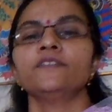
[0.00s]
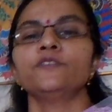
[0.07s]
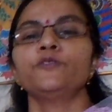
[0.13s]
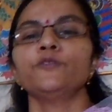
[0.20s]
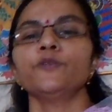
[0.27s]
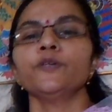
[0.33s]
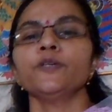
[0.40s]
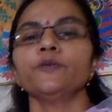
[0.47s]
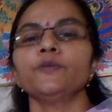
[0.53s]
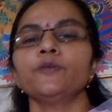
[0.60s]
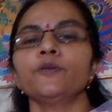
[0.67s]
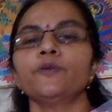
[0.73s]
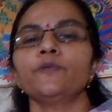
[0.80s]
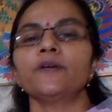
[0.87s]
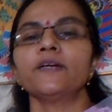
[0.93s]
Do you
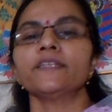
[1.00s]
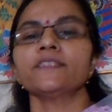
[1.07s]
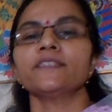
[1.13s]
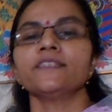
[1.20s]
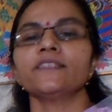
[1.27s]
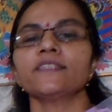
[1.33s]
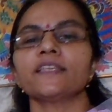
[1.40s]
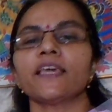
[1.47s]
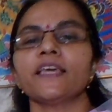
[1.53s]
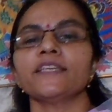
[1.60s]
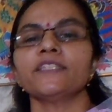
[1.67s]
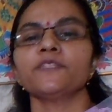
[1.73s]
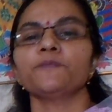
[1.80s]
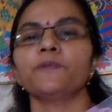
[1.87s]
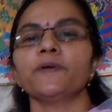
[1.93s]
know what is this
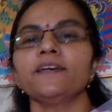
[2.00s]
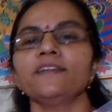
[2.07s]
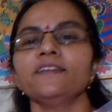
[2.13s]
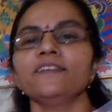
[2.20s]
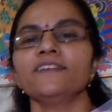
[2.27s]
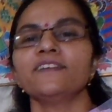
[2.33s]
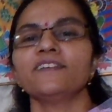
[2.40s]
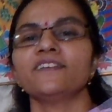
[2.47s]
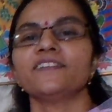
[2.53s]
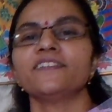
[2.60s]
h bar?